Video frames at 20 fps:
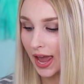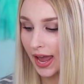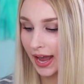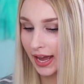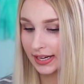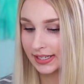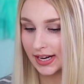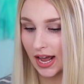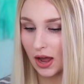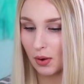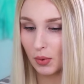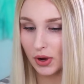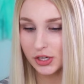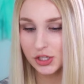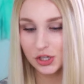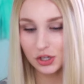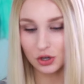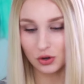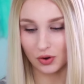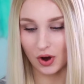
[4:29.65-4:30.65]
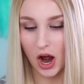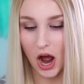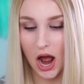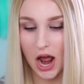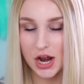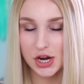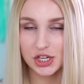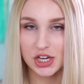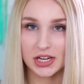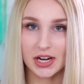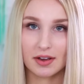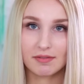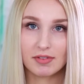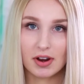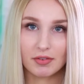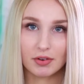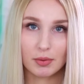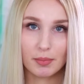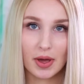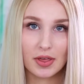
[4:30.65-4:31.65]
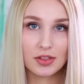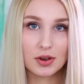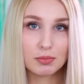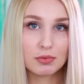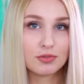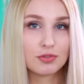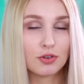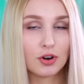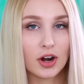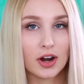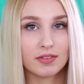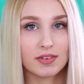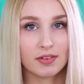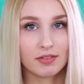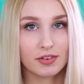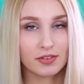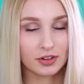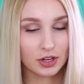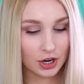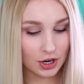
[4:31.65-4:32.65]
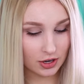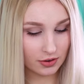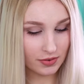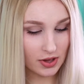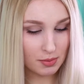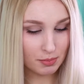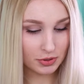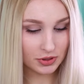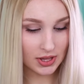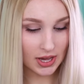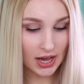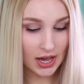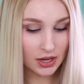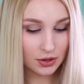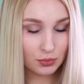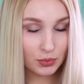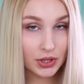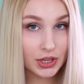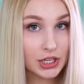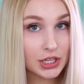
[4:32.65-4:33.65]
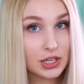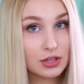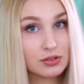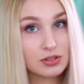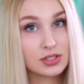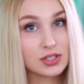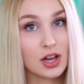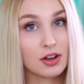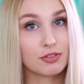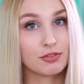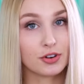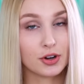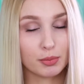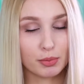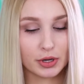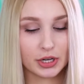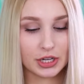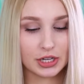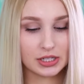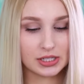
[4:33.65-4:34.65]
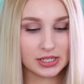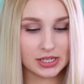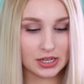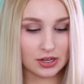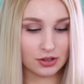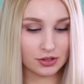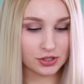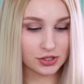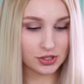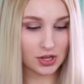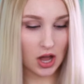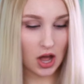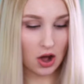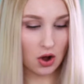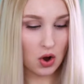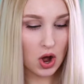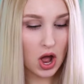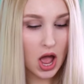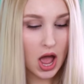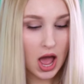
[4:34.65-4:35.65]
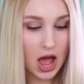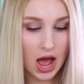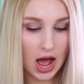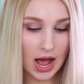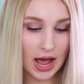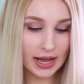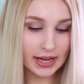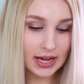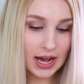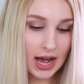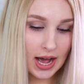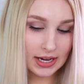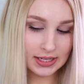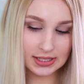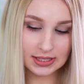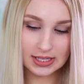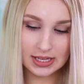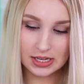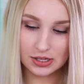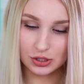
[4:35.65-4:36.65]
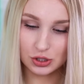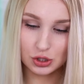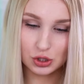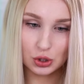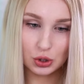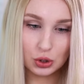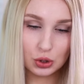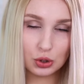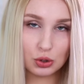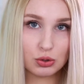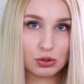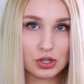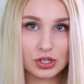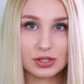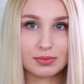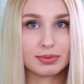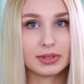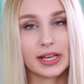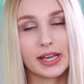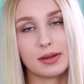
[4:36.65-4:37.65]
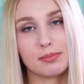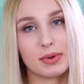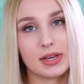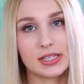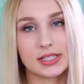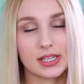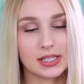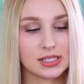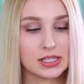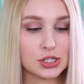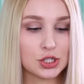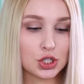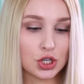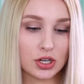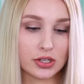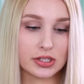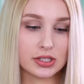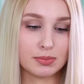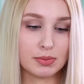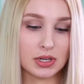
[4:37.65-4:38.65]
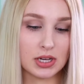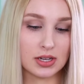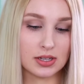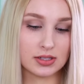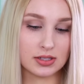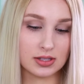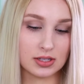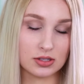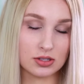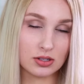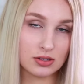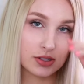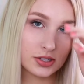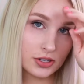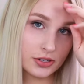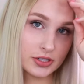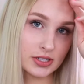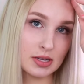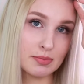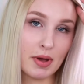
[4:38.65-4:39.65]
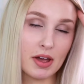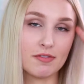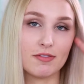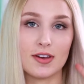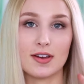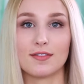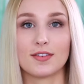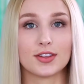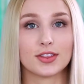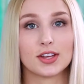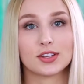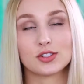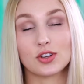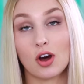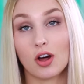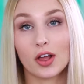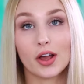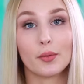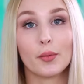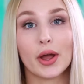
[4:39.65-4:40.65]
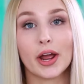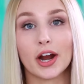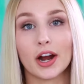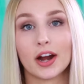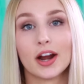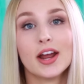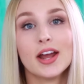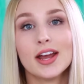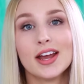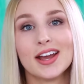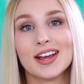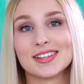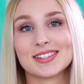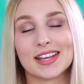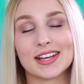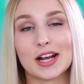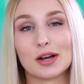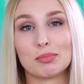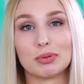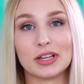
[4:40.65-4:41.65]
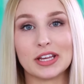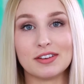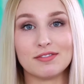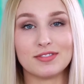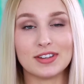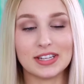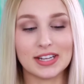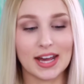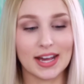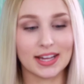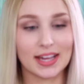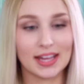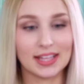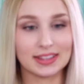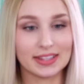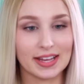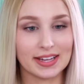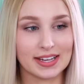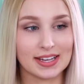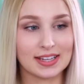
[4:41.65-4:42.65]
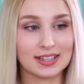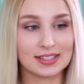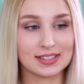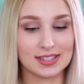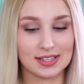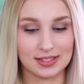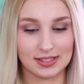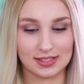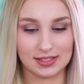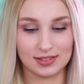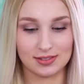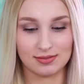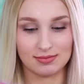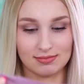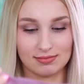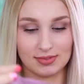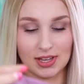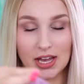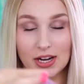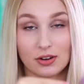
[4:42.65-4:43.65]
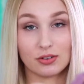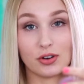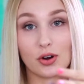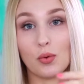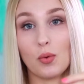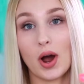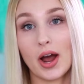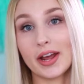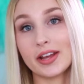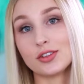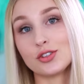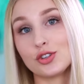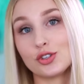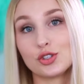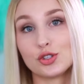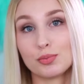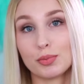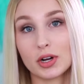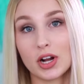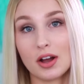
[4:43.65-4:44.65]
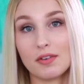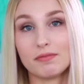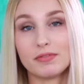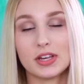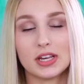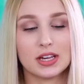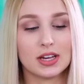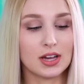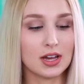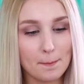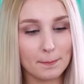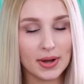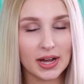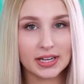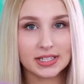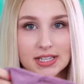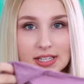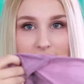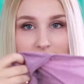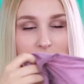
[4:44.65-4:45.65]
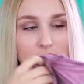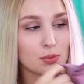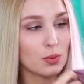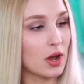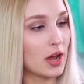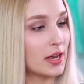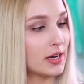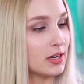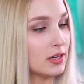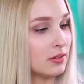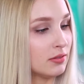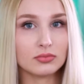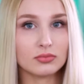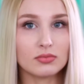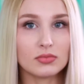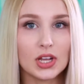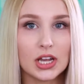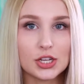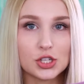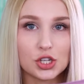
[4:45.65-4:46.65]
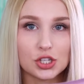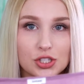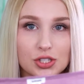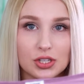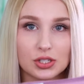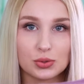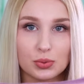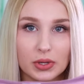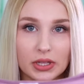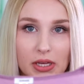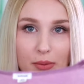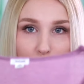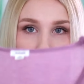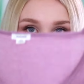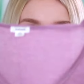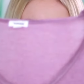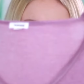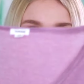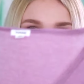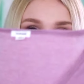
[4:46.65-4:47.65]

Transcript: And I went to Garage, and I've never been there before. I've never even heard of it, but they had really cute stuff for a pretty good deal. So I got these two just plain basic t-shirts because these are seriously my favorite. That's all I wear, is like a plain v-neck and leggings. It's, I don't know why, it's just super comfy. But this one is just this really pretty